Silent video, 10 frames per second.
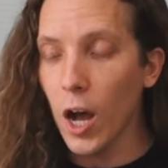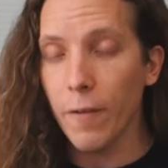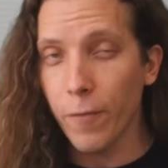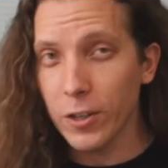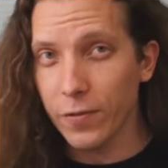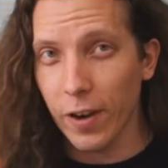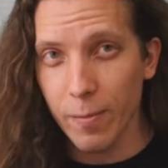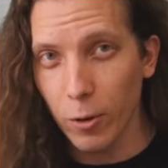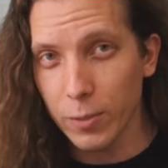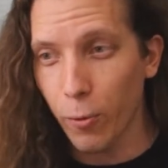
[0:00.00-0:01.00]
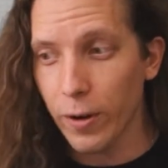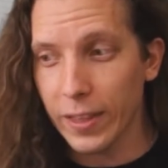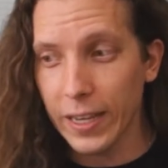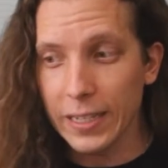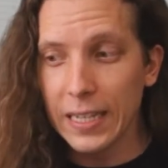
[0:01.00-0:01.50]
First, very most important
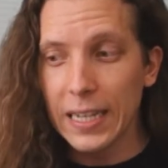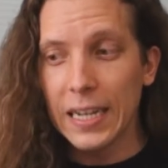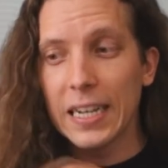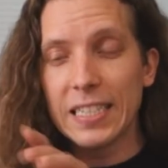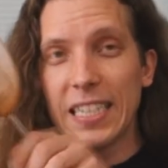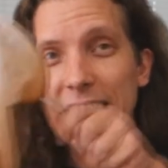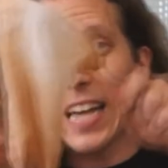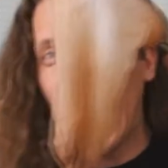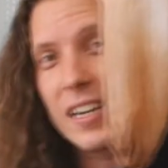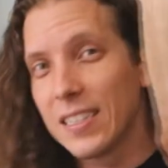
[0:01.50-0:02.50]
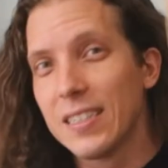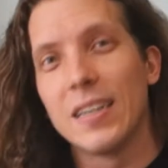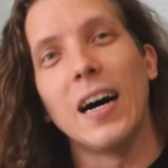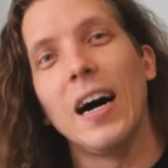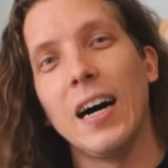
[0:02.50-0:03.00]
thing, tea sock.
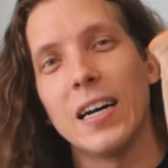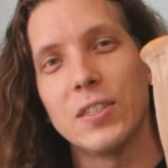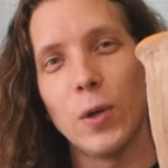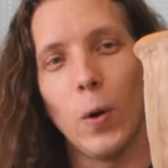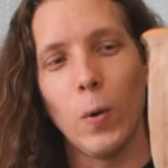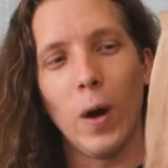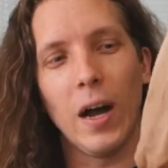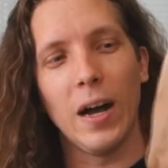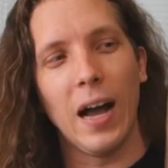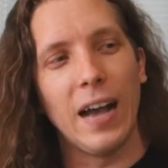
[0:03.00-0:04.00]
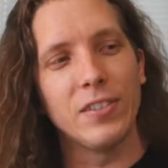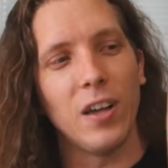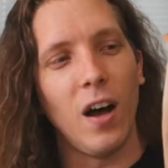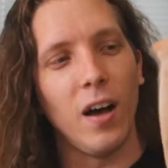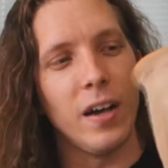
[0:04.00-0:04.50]
I
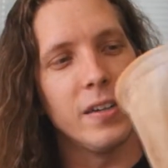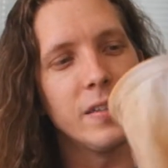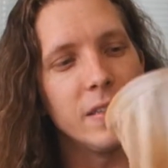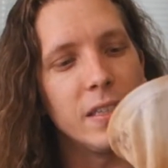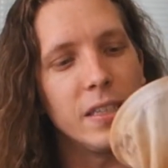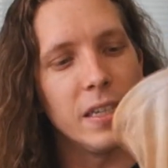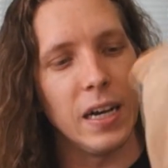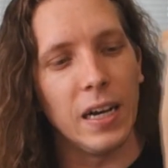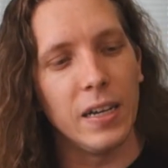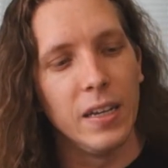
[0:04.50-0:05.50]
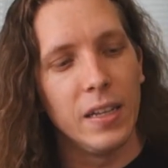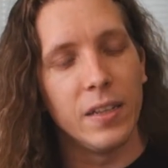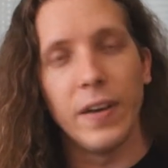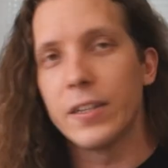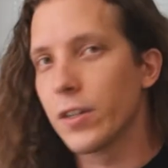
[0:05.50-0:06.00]
saw the
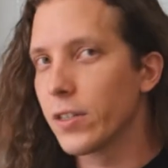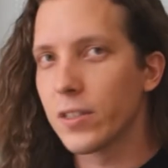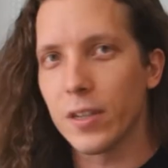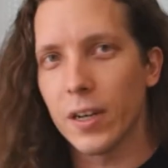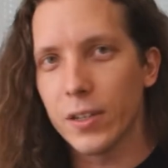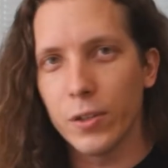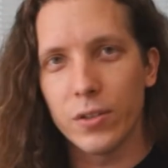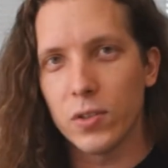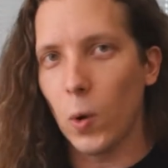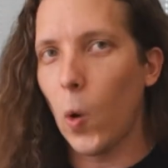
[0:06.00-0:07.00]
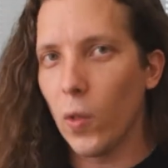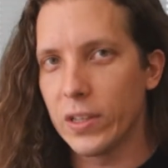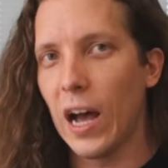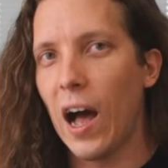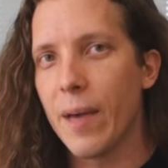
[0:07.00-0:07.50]
vendors use this all the
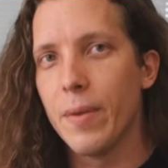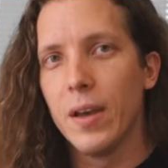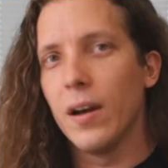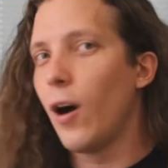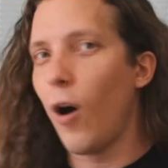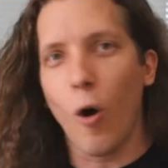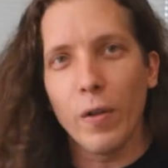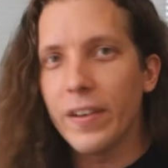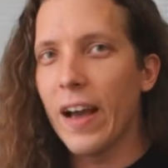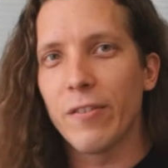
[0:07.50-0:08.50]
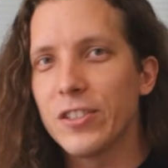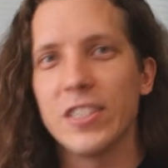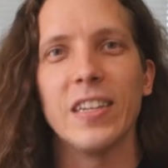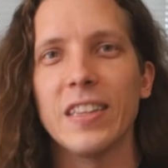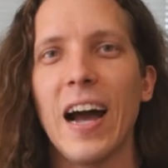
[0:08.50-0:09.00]
time. Only ever
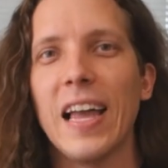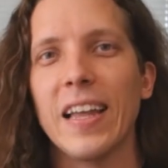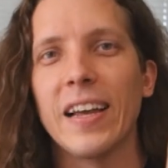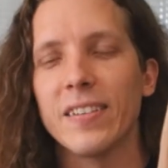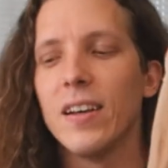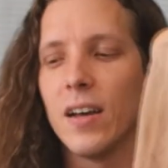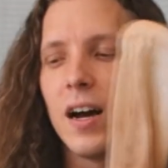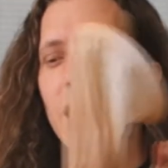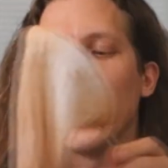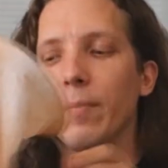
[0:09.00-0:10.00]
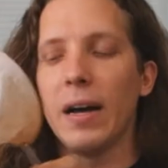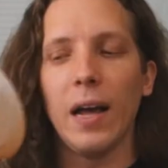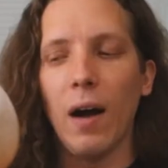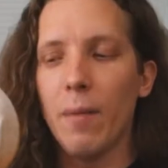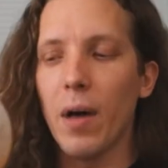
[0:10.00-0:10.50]
seen in Thailand.
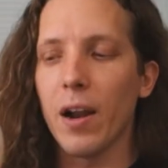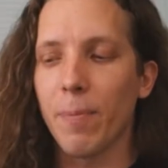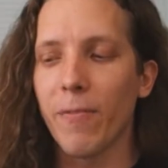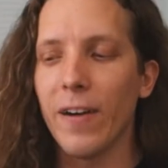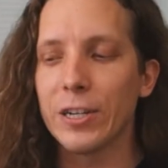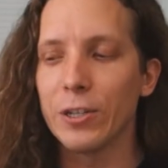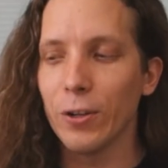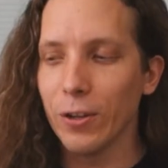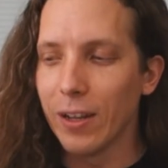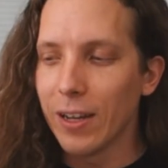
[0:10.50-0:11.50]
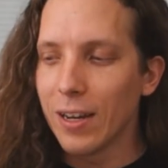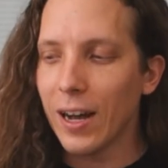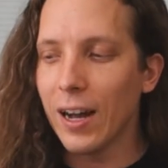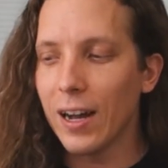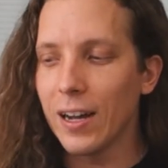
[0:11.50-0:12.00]
I'm not a professional
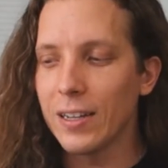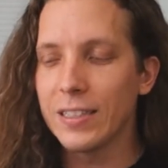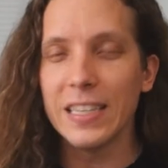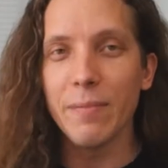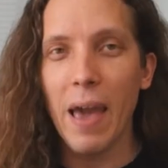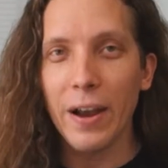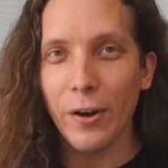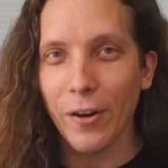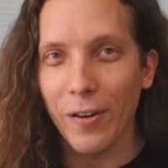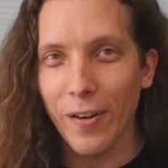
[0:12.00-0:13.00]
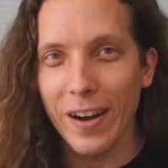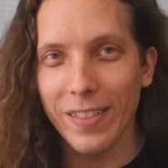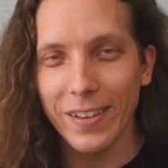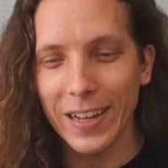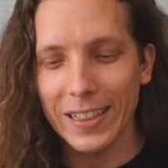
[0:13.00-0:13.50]
tea maker or anything like